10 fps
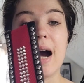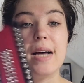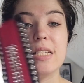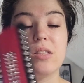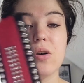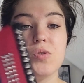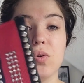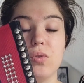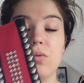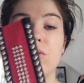added those
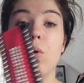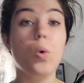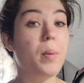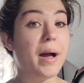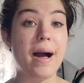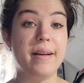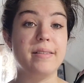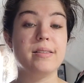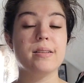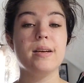on all by
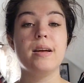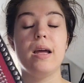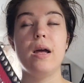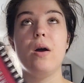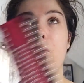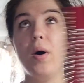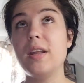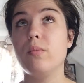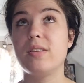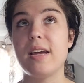hand, 1,
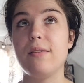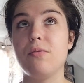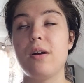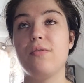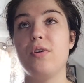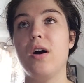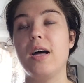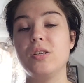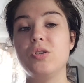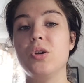it would take forever,
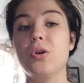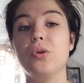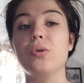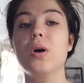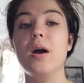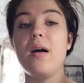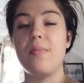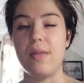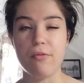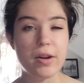and 2,
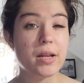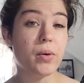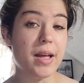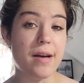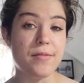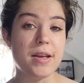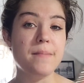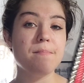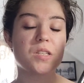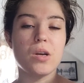they're really quite heavy,
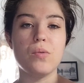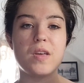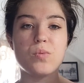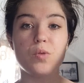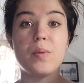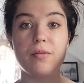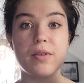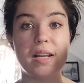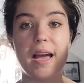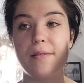so these would be
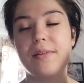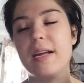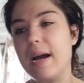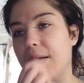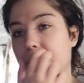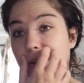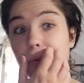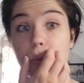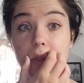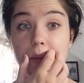really heavy and I
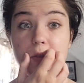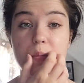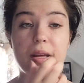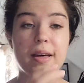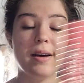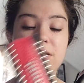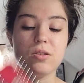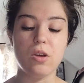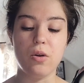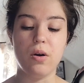don't want them to be that.
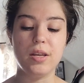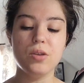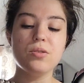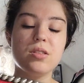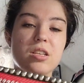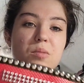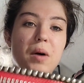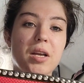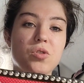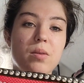So I used this
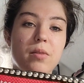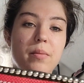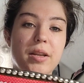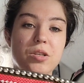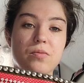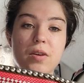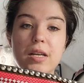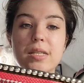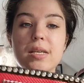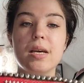spike trim that I managed to find,